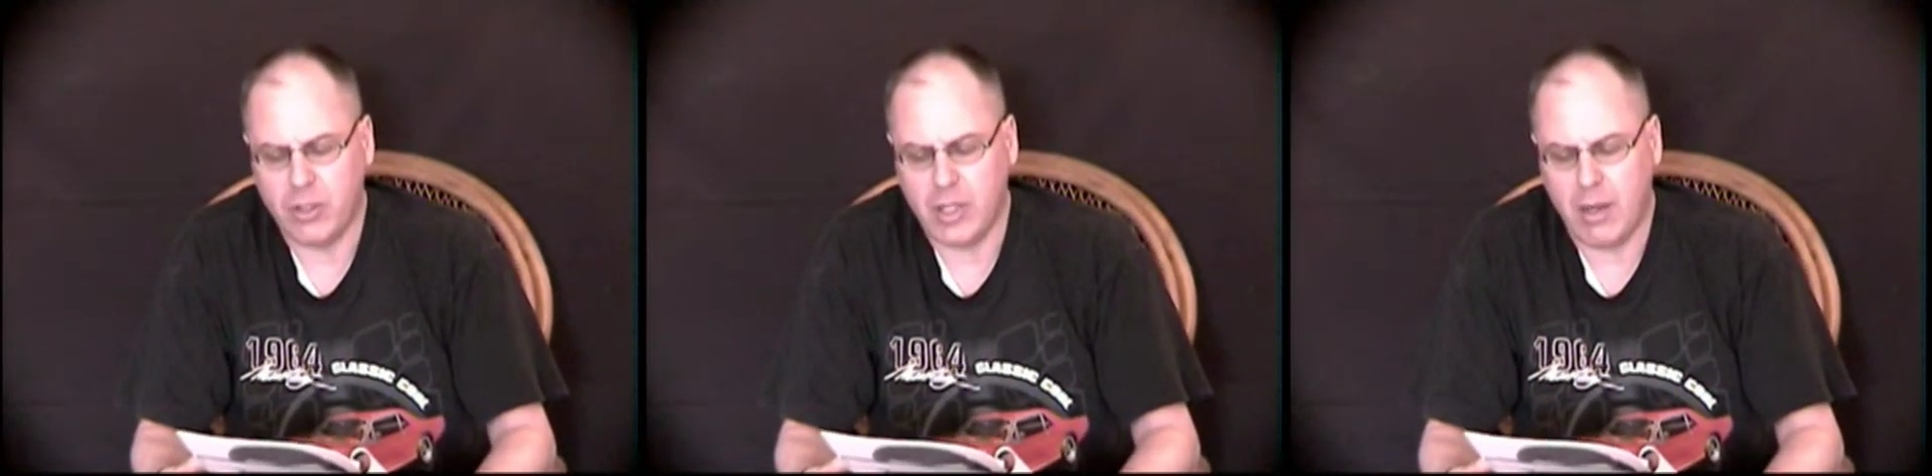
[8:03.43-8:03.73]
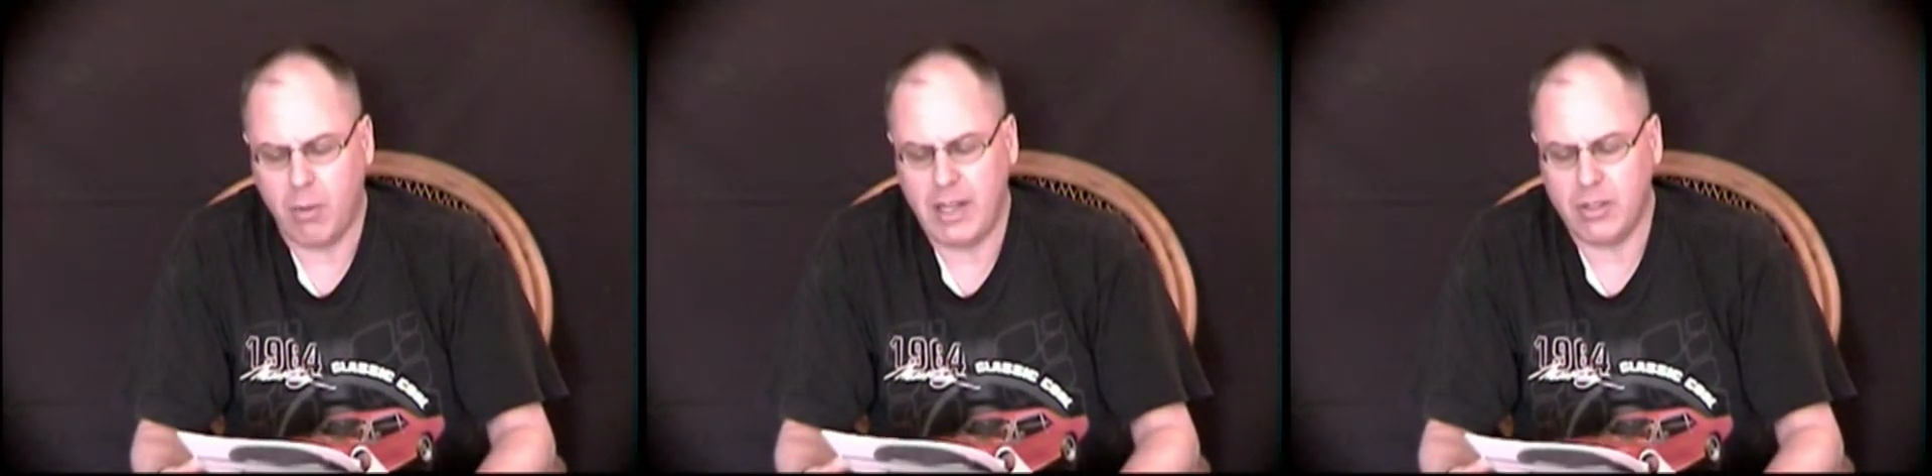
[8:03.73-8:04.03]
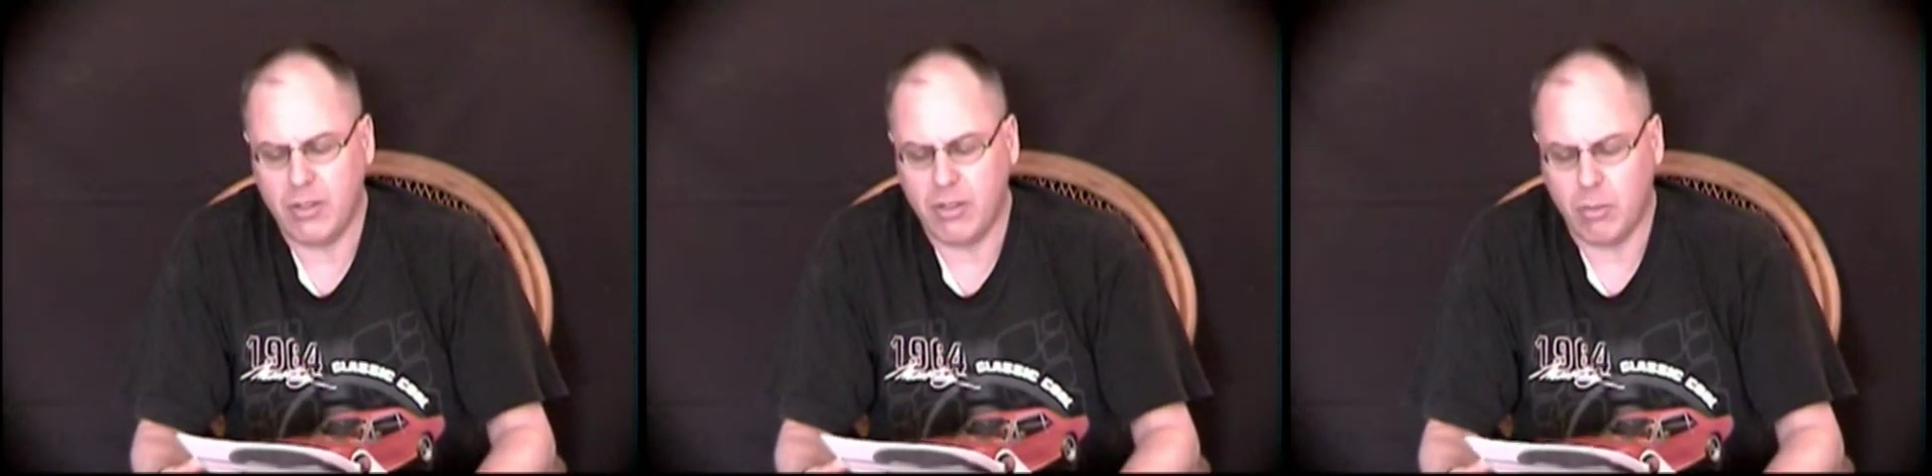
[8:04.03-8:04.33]

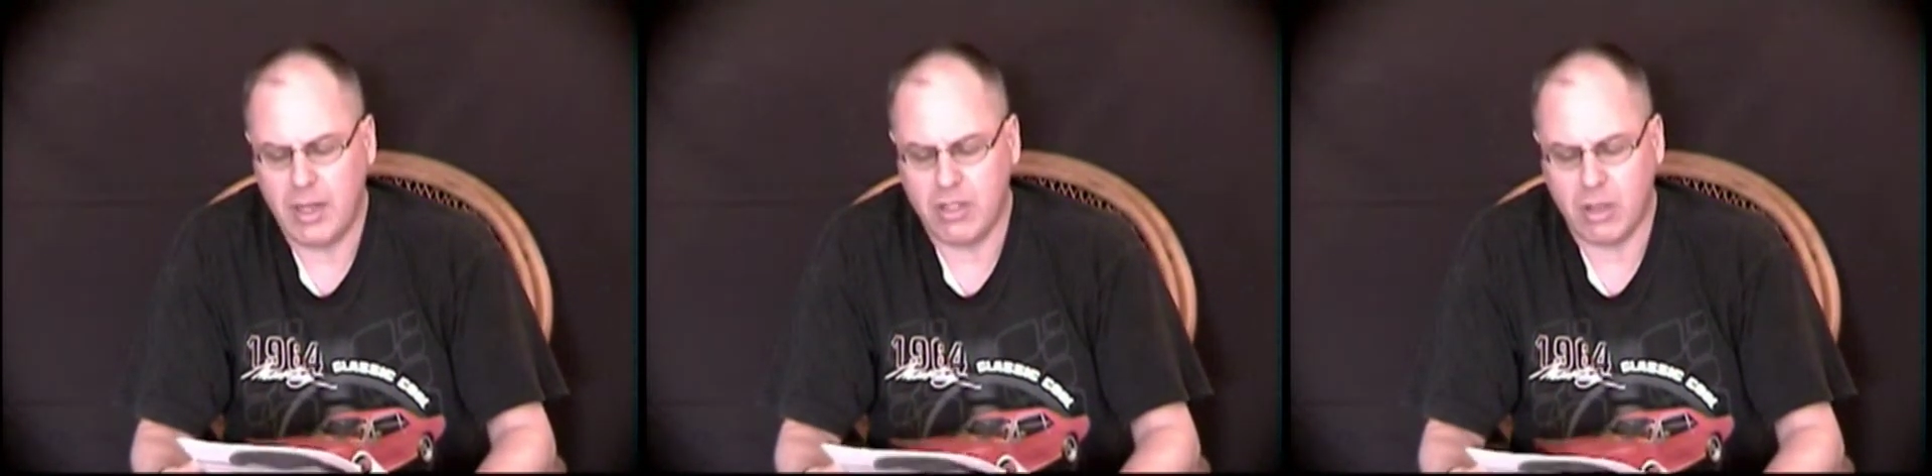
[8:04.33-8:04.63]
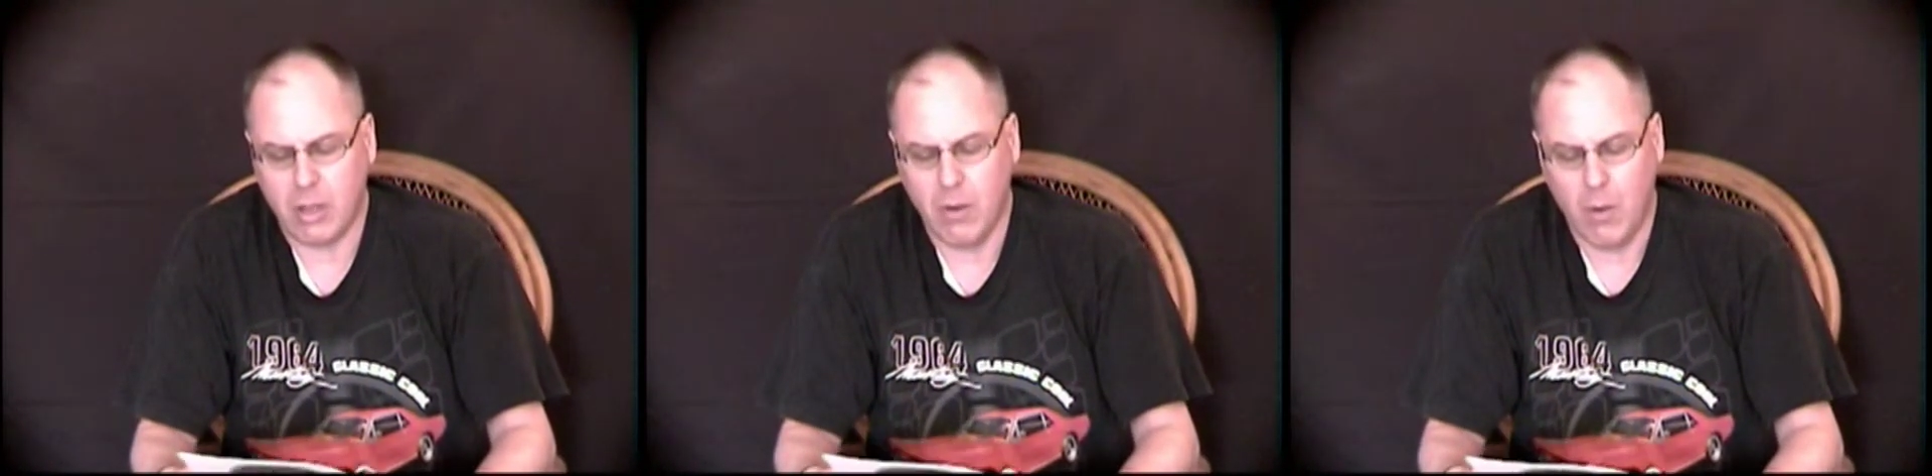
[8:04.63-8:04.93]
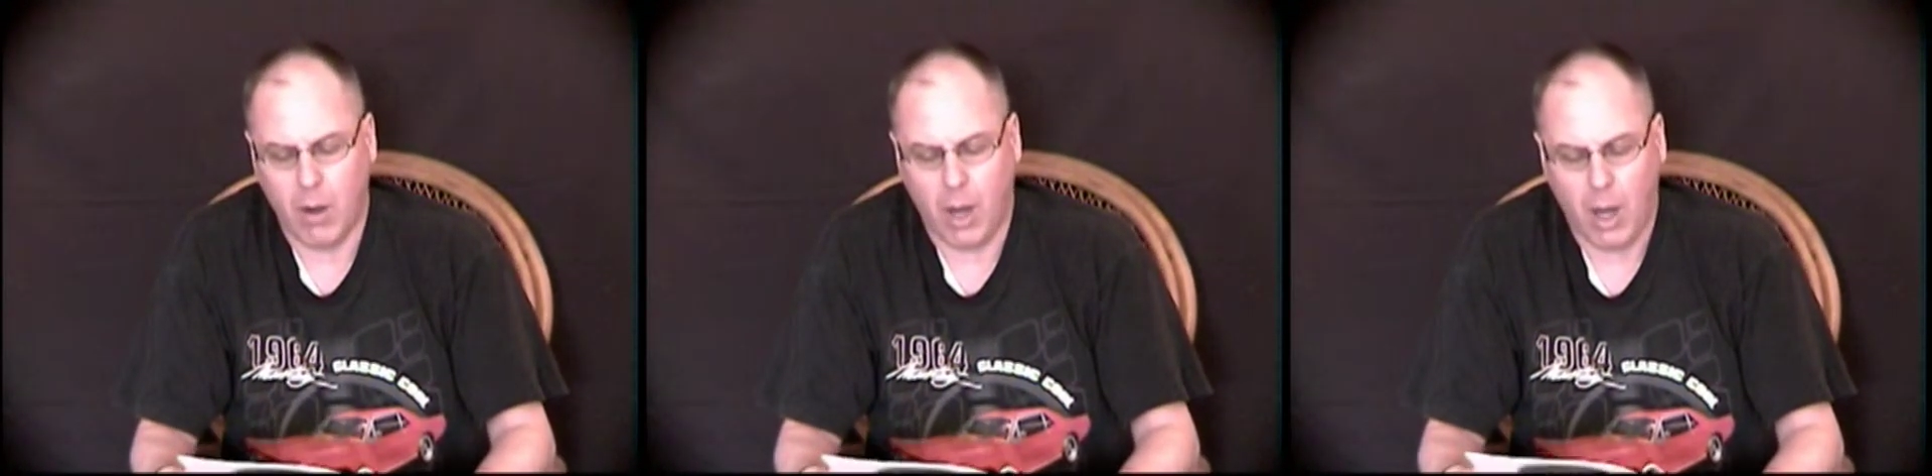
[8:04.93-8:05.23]
generations to reach the
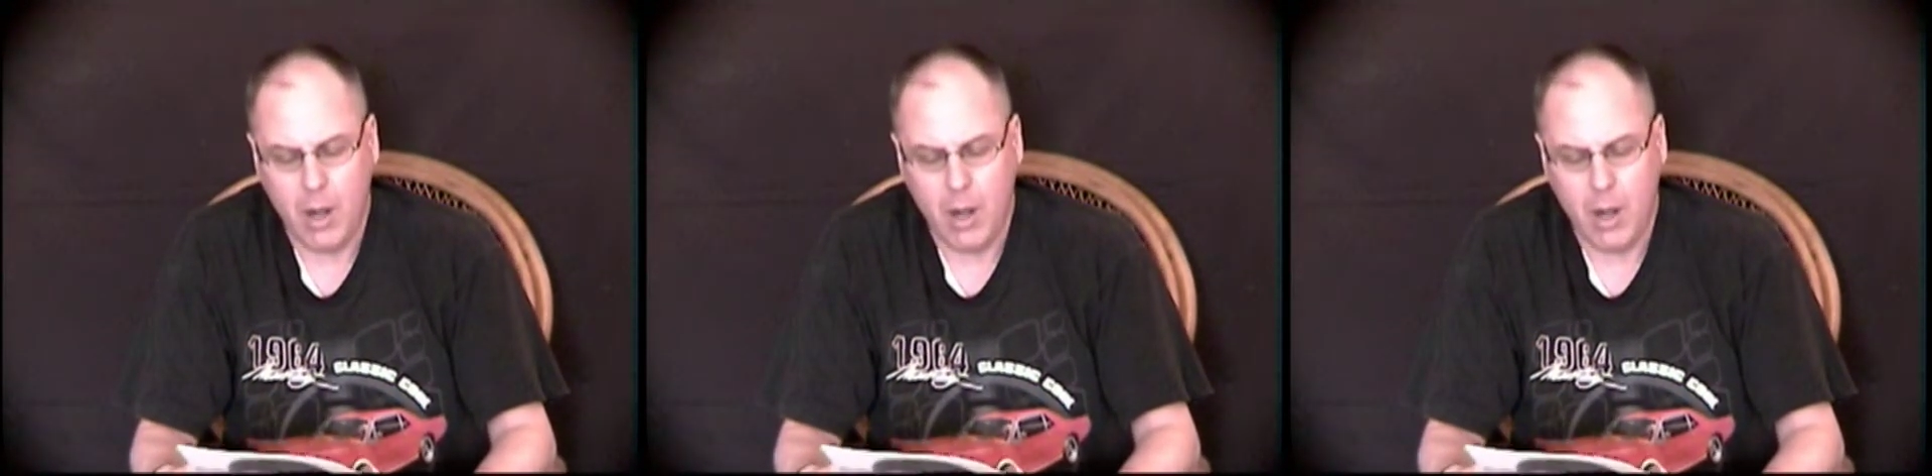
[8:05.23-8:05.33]
core.